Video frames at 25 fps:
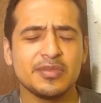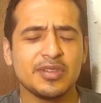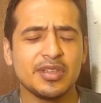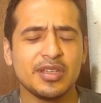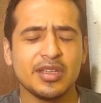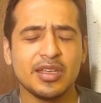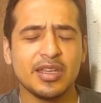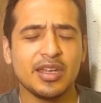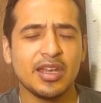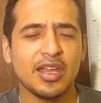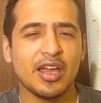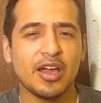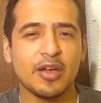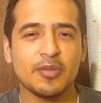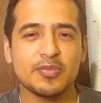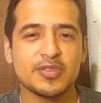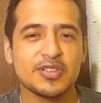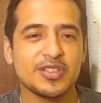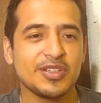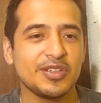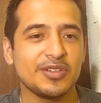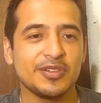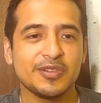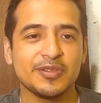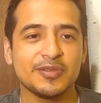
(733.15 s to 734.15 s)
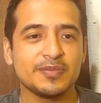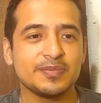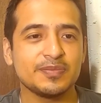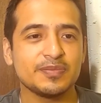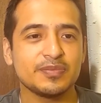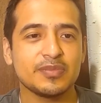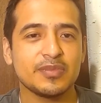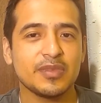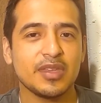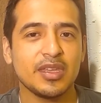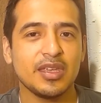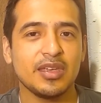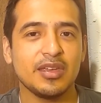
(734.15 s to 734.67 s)
it helps you
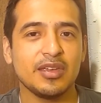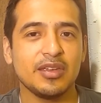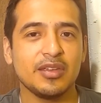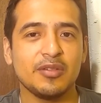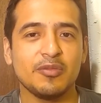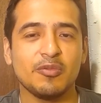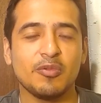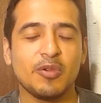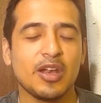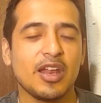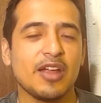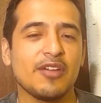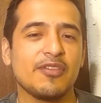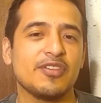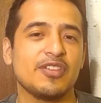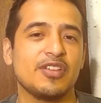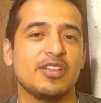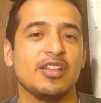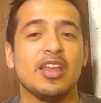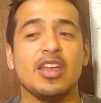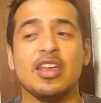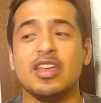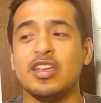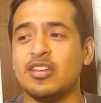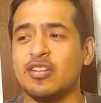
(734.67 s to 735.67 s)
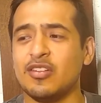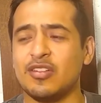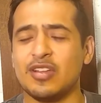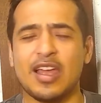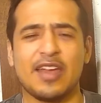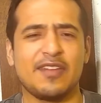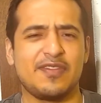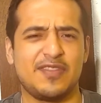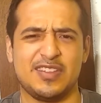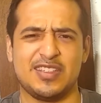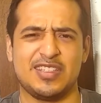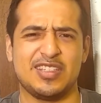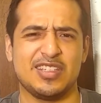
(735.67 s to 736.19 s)
in whatever, you know,
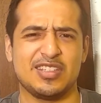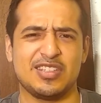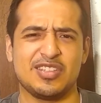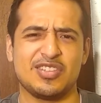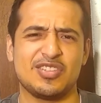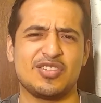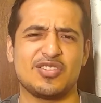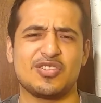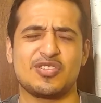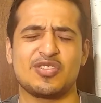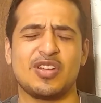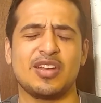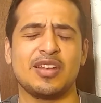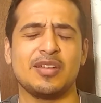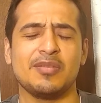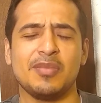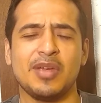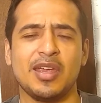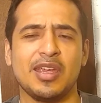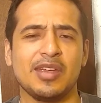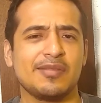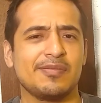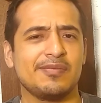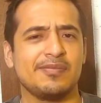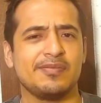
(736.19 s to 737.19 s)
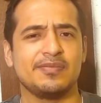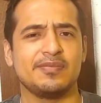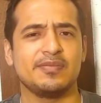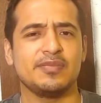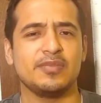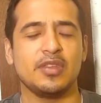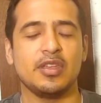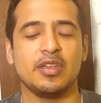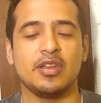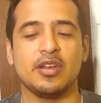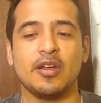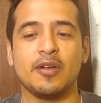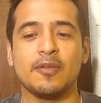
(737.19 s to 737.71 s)
life decisions you're trying to make,
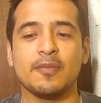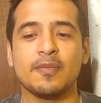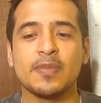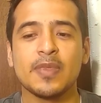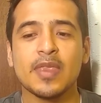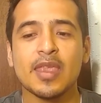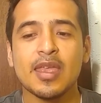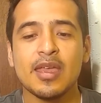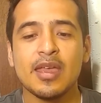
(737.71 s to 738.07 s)
you know.